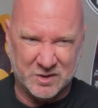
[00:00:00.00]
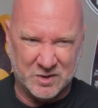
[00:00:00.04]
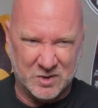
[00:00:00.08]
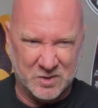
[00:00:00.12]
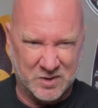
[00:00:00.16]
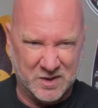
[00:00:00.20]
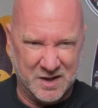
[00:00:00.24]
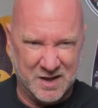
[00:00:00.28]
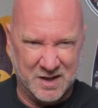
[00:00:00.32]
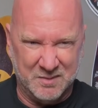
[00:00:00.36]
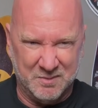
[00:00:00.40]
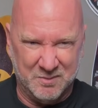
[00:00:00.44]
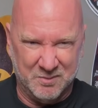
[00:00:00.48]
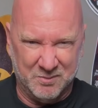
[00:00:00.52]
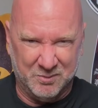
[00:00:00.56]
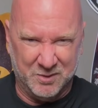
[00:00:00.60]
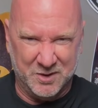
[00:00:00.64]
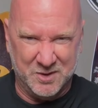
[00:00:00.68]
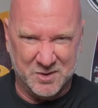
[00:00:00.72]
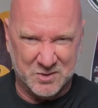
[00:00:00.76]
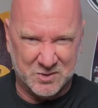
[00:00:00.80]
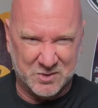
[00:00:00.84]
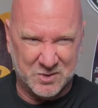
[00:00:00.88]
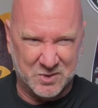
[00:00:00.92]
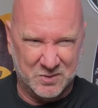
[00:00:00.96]
okay, play
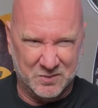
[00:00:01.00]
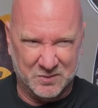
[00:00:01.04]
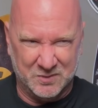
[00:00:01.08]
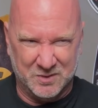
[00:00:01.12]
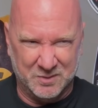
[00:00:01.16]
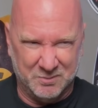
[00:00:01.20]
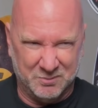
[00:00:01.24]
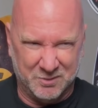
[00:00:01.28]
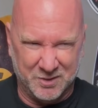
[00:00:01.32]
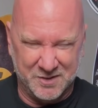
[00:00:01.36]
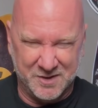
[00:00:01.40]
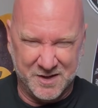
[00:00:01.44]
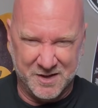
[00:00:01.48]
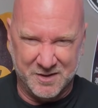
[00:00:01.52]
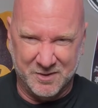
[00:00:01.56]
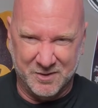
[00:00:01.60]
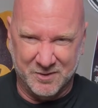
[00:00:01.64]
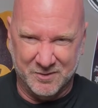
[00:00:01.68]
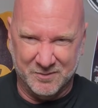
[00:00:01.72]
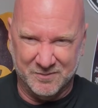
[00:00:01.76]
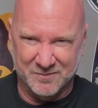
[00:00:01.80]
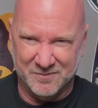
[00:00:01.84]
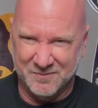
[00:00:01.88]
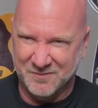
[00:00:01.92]
this note, then play that note.